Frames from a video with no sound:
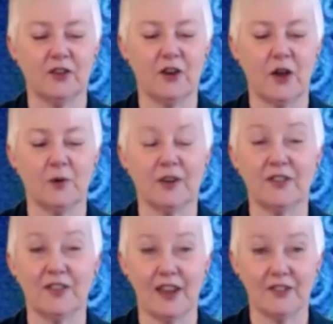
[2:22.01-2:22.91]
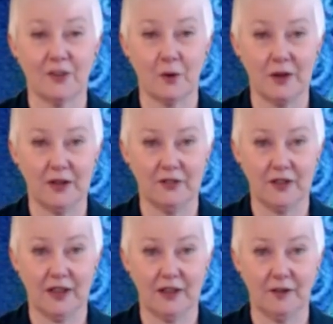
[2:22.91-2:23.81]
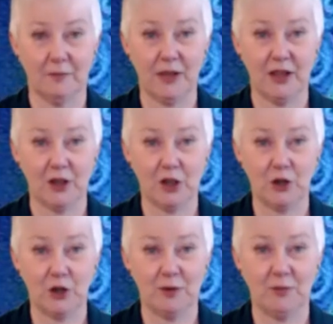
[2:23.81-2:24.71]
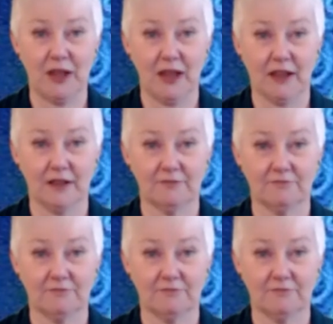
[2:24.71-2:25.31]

you know, it's not so easy being a human being.